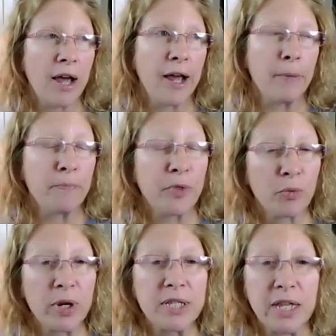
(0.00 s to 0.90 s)

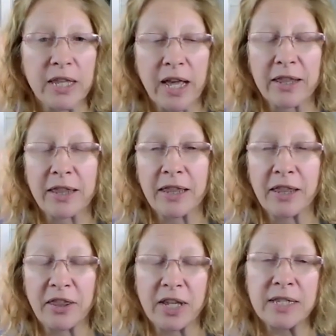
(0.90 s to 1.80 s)
the reason that
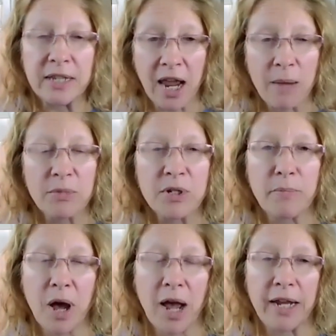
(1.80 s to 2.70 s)
this came to
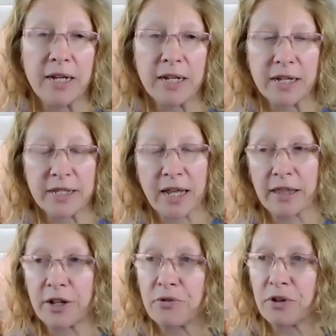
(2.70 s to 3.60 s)
mind is I
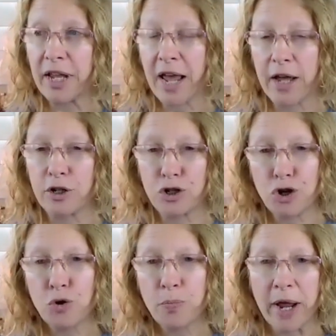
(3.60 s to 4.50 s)
literally had
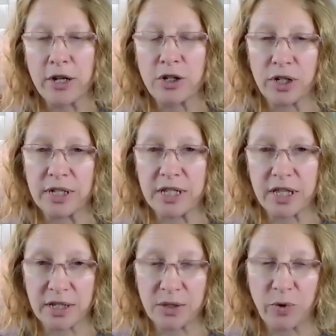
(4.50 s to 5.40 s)
2 patients
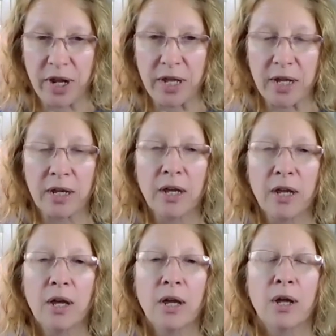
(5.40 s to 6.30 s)
this week
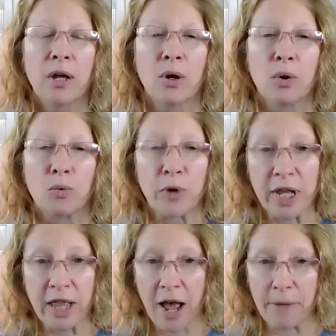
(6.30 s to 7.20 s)

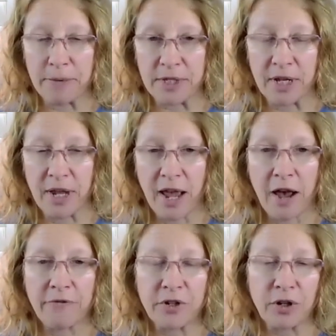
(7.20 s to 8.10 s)
relapse
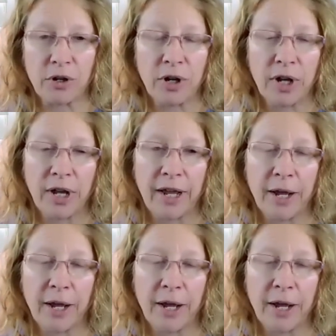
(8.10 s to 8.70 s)
after